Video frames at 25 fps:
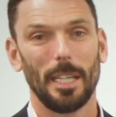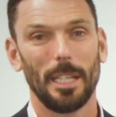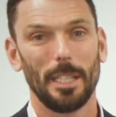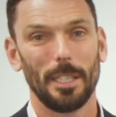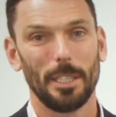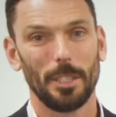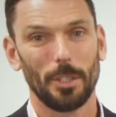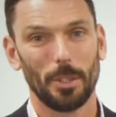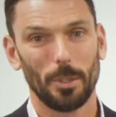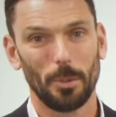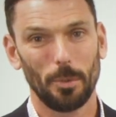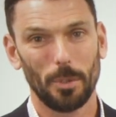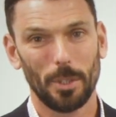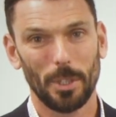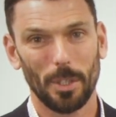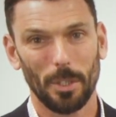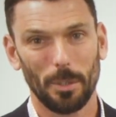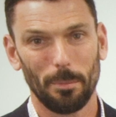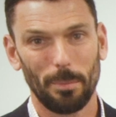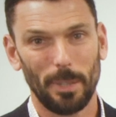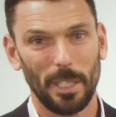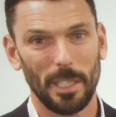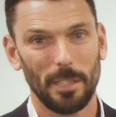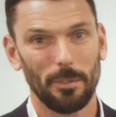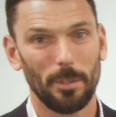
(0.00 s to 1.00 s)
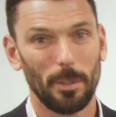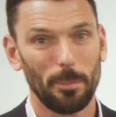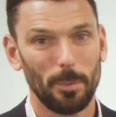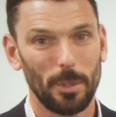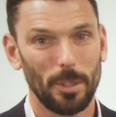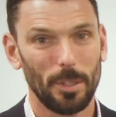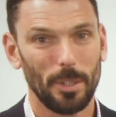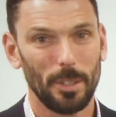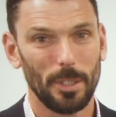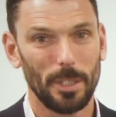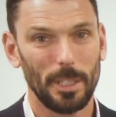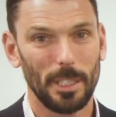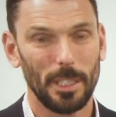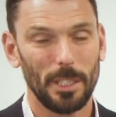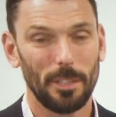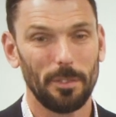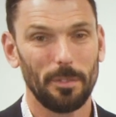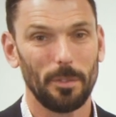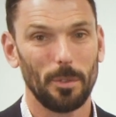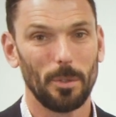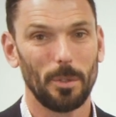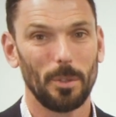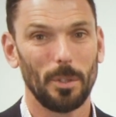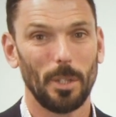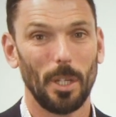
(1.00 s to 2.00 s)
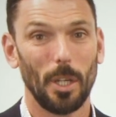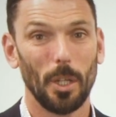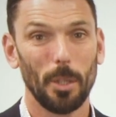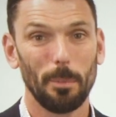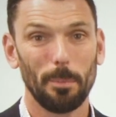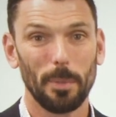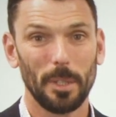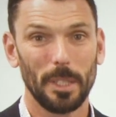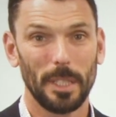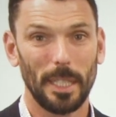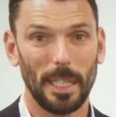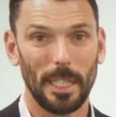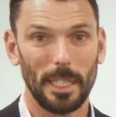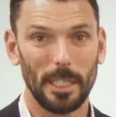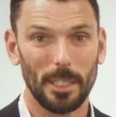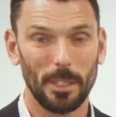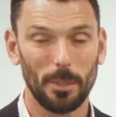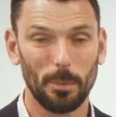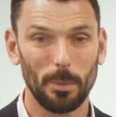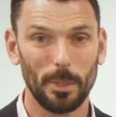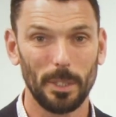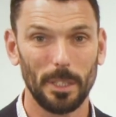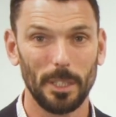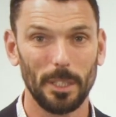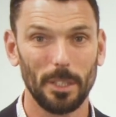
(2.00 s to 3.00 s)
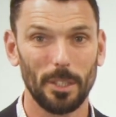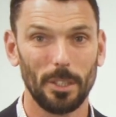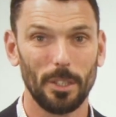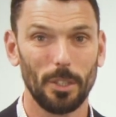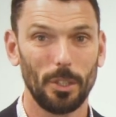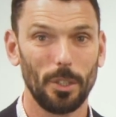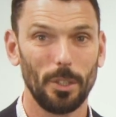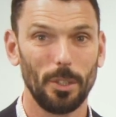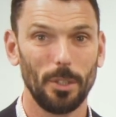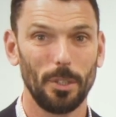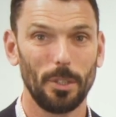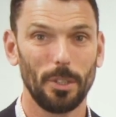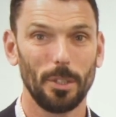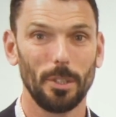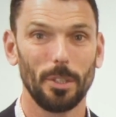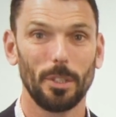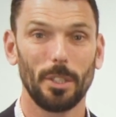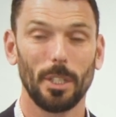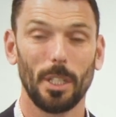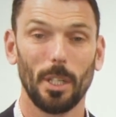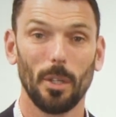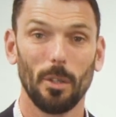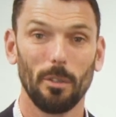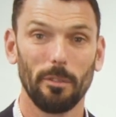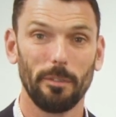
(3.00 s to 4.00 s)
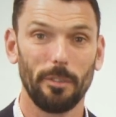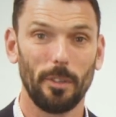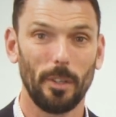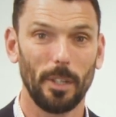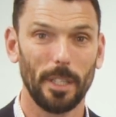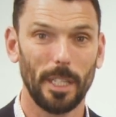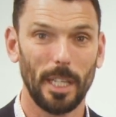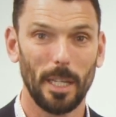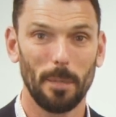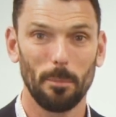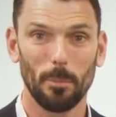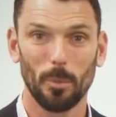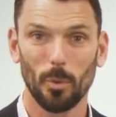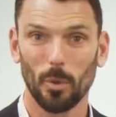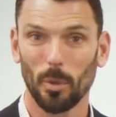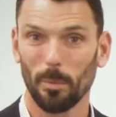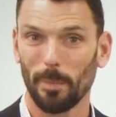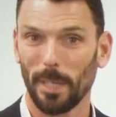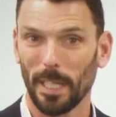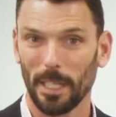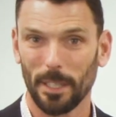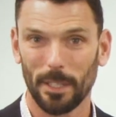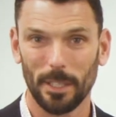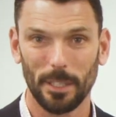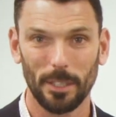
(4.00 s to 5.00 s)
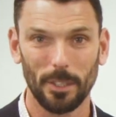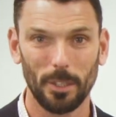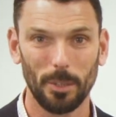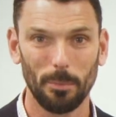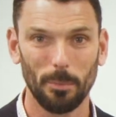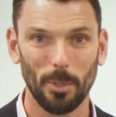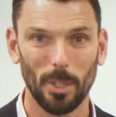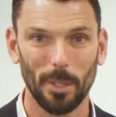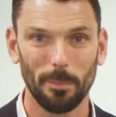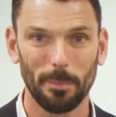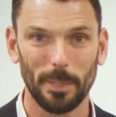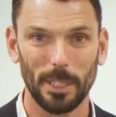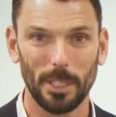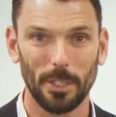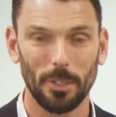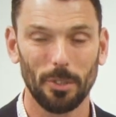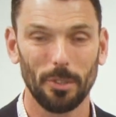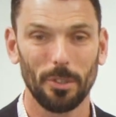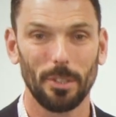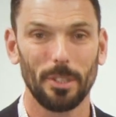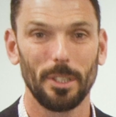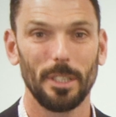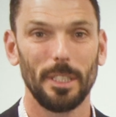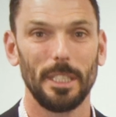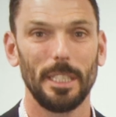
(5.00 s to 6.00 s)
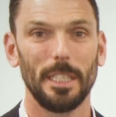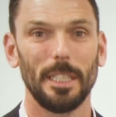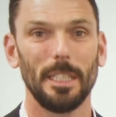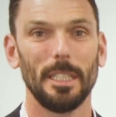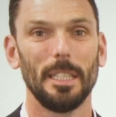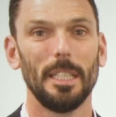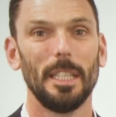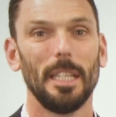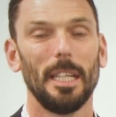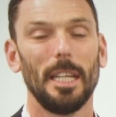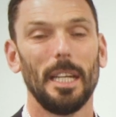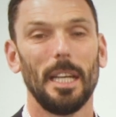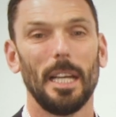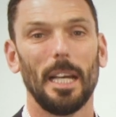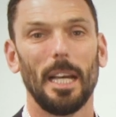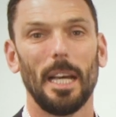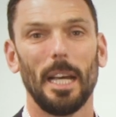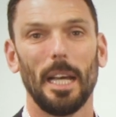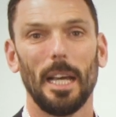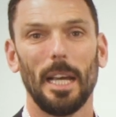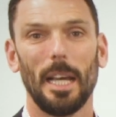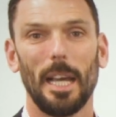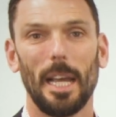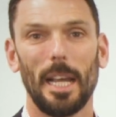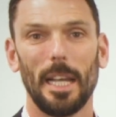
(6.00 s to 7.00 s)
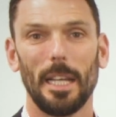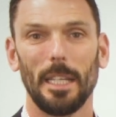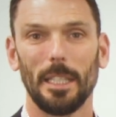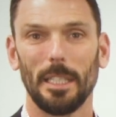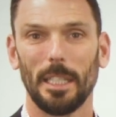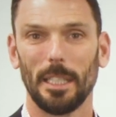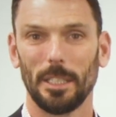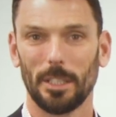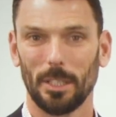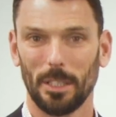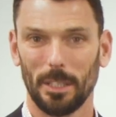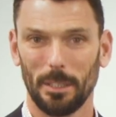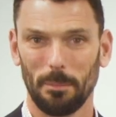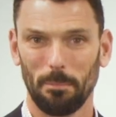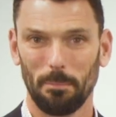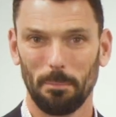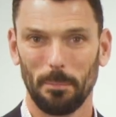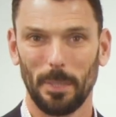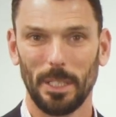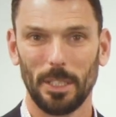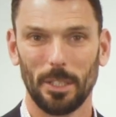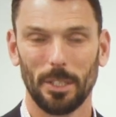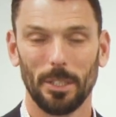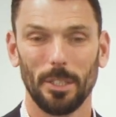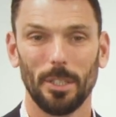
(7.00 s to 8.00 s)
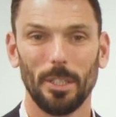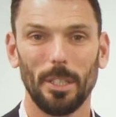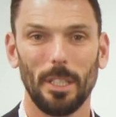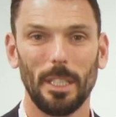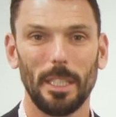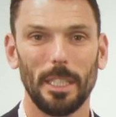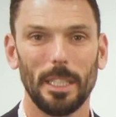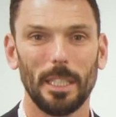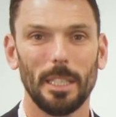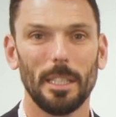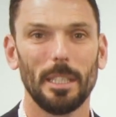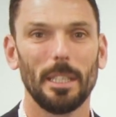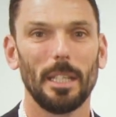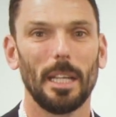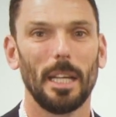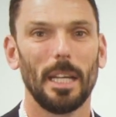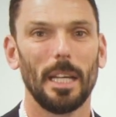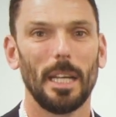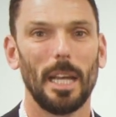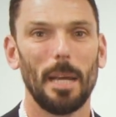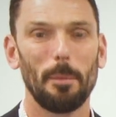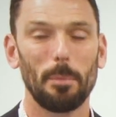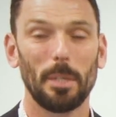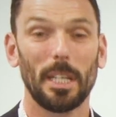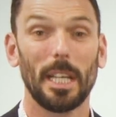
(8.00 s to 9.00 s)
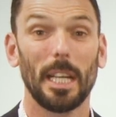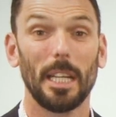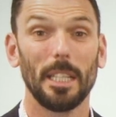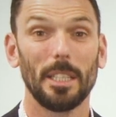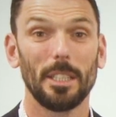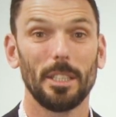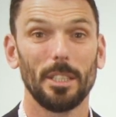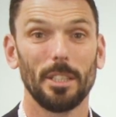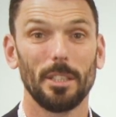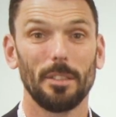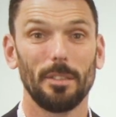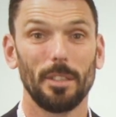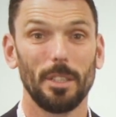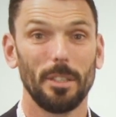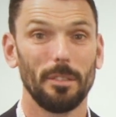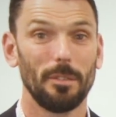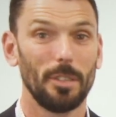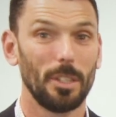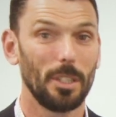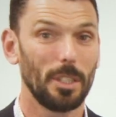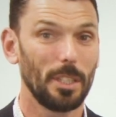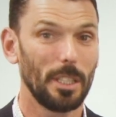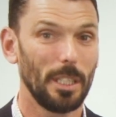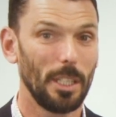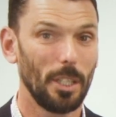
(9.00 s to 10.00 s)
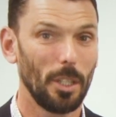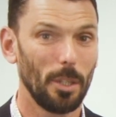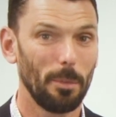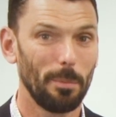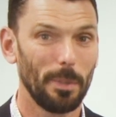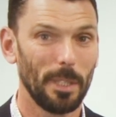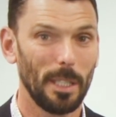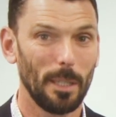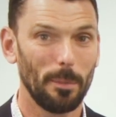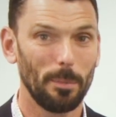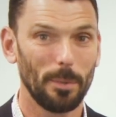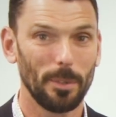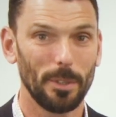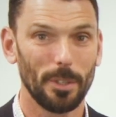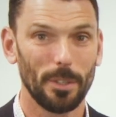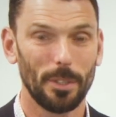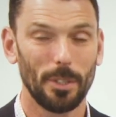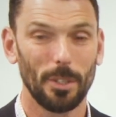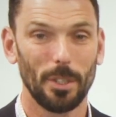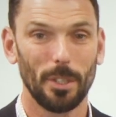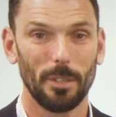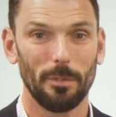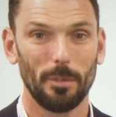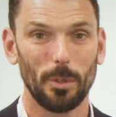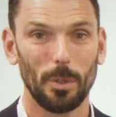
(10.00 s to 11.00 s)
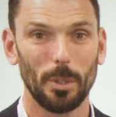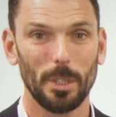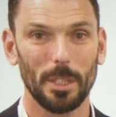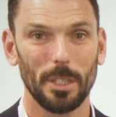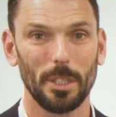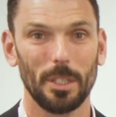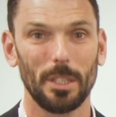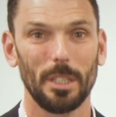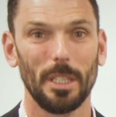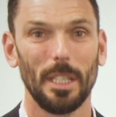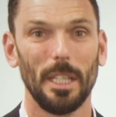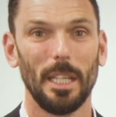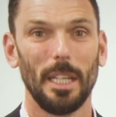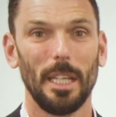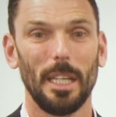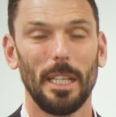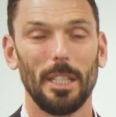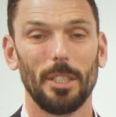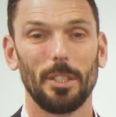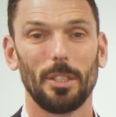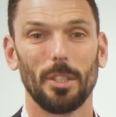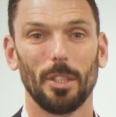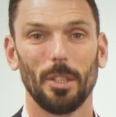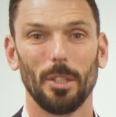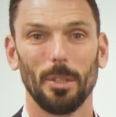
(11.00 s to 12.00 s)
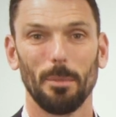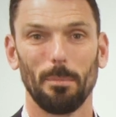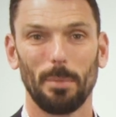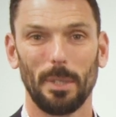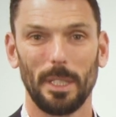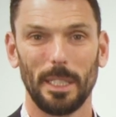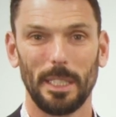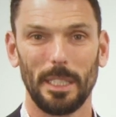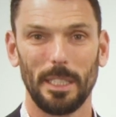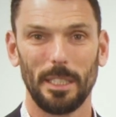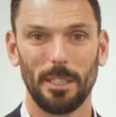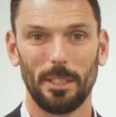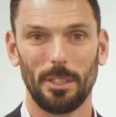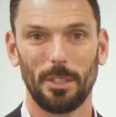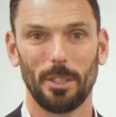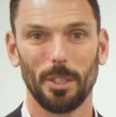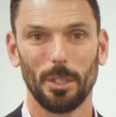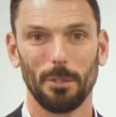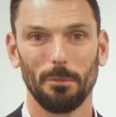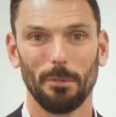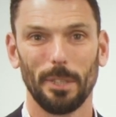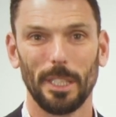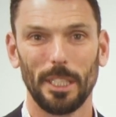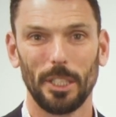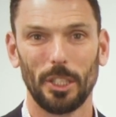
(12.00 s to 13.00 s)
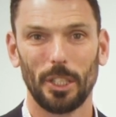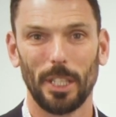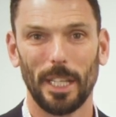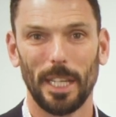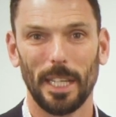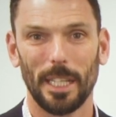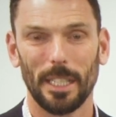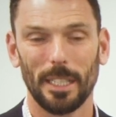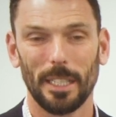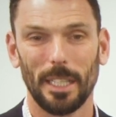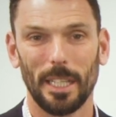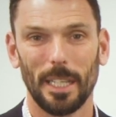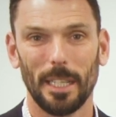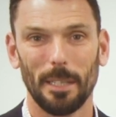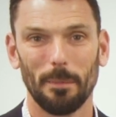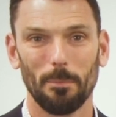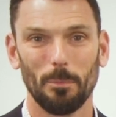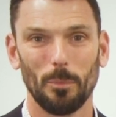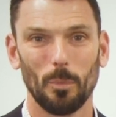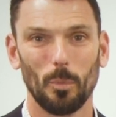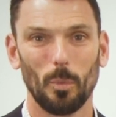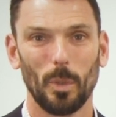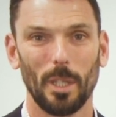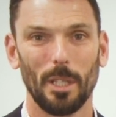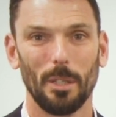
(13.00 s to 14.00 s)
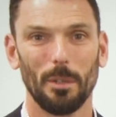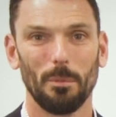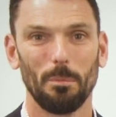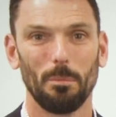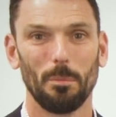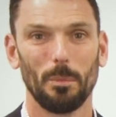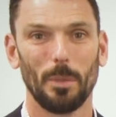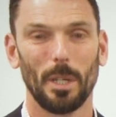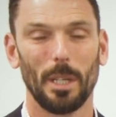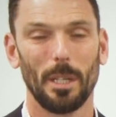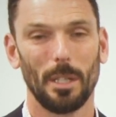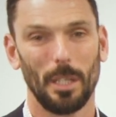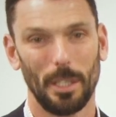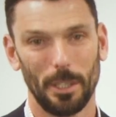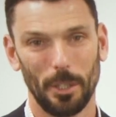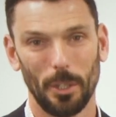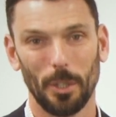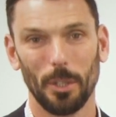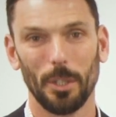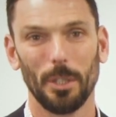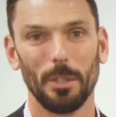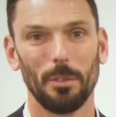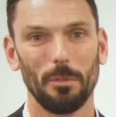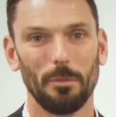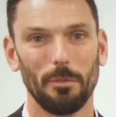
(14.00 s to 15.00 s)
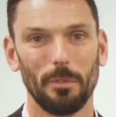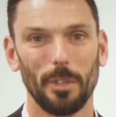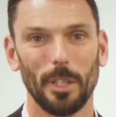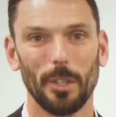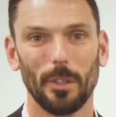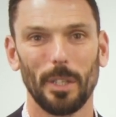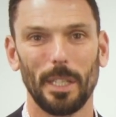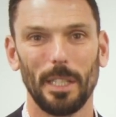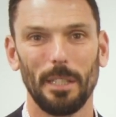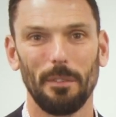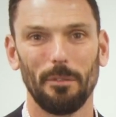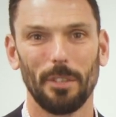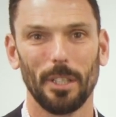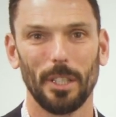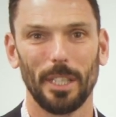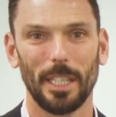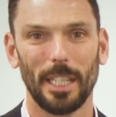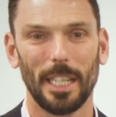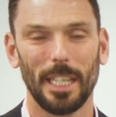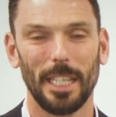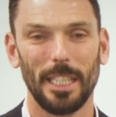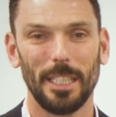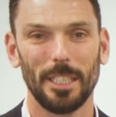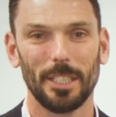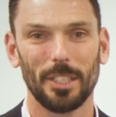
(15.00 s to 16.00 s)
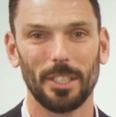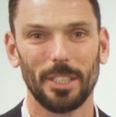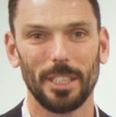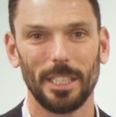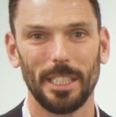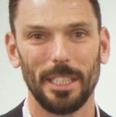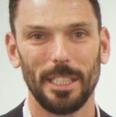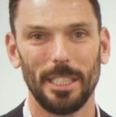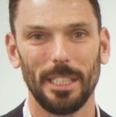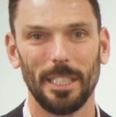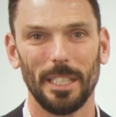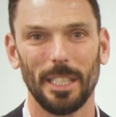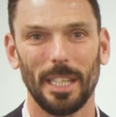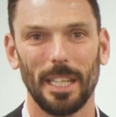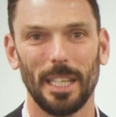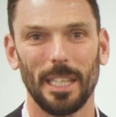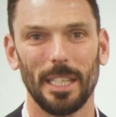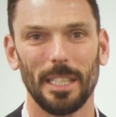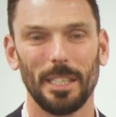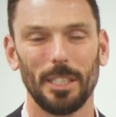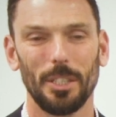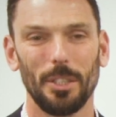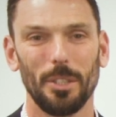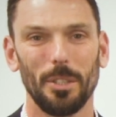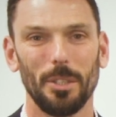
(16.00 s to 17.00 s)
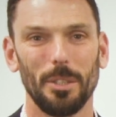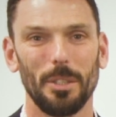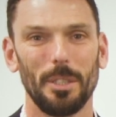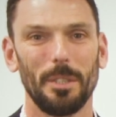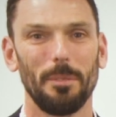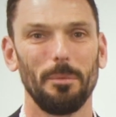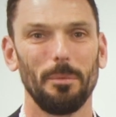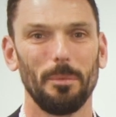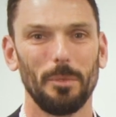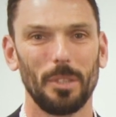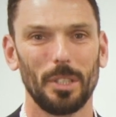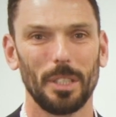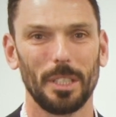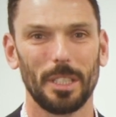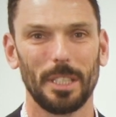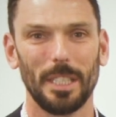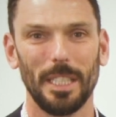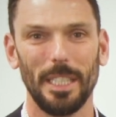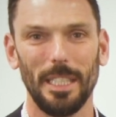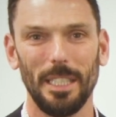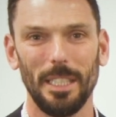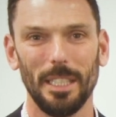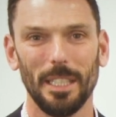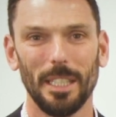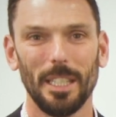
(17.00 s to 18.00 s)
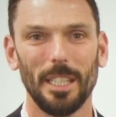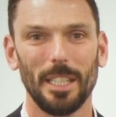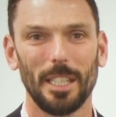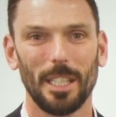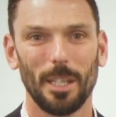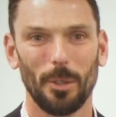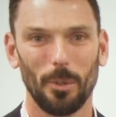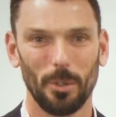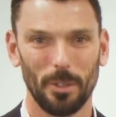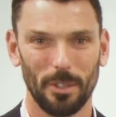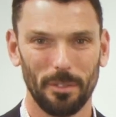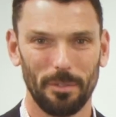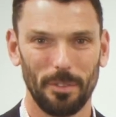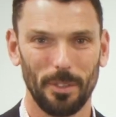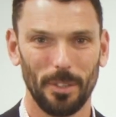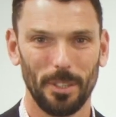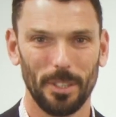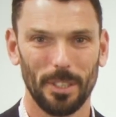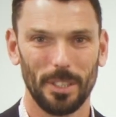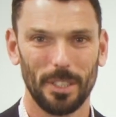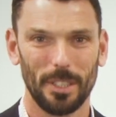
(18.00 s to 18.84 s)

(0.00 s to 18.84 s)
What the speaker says: There's also plenty of opportunities for open days with the institutions to go and find out more about things you might be interested in. And as I mentioned earlier, applications for university open up on the 3rd of August. So please do reach out. We're, I know, very, very keen to see you succeed. Go on to further